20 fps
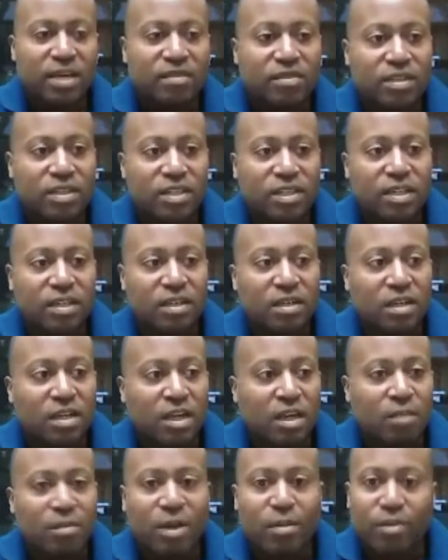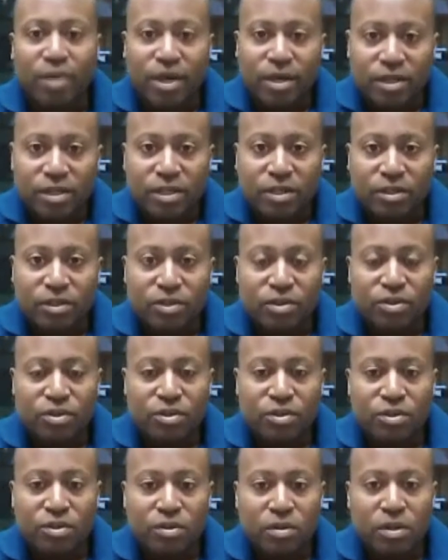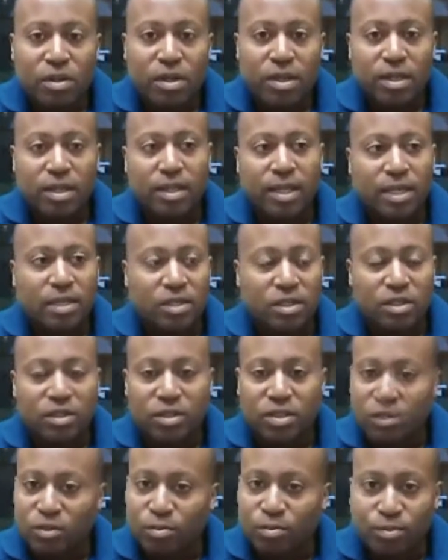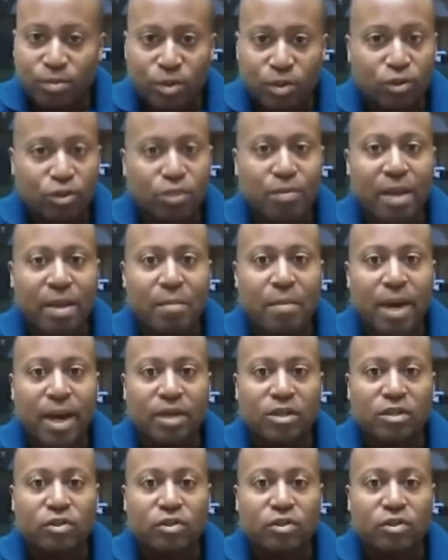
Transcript: I've seen my predecessors do, that just, just blows my mind.